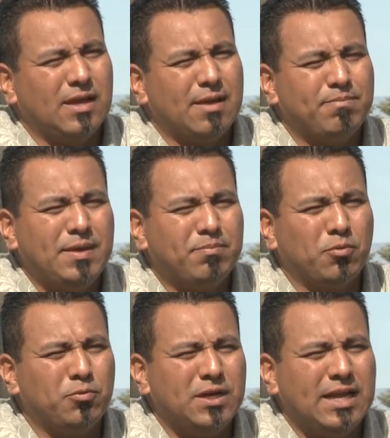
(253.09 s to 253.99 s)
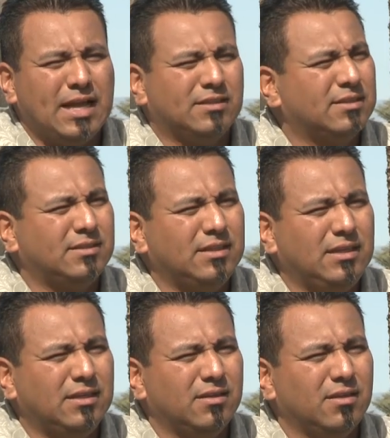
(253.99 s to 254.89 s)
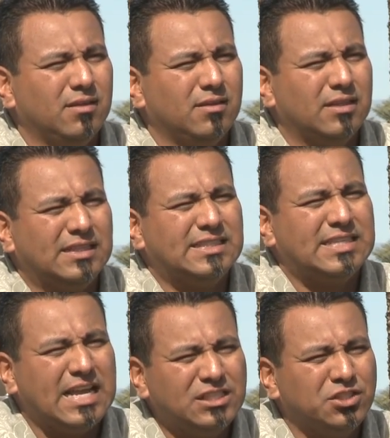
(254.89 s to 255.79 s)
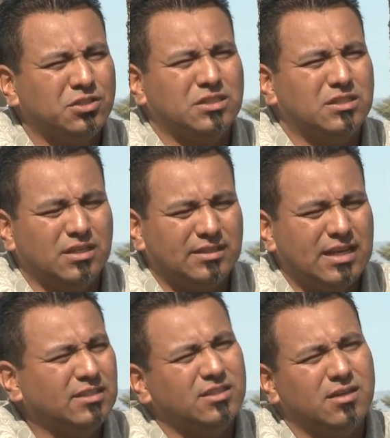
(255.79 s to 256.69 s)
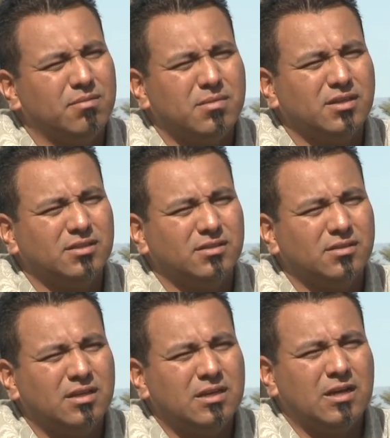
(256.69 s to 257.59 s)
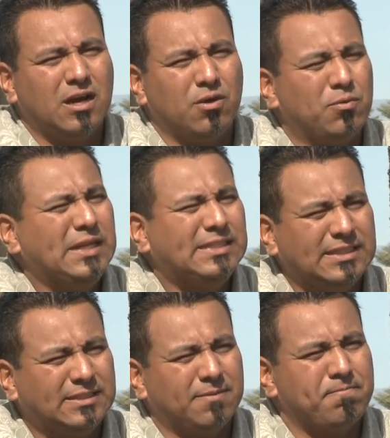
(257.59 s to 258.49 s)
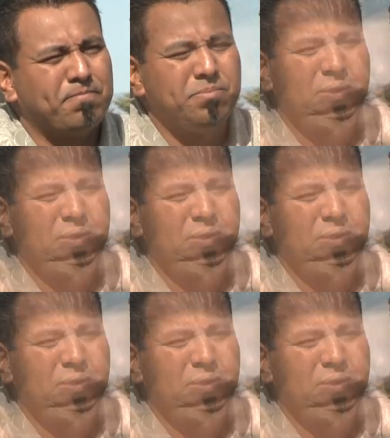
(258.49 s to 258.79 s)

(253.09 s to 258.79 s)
And people really had to see the tension amongst racism.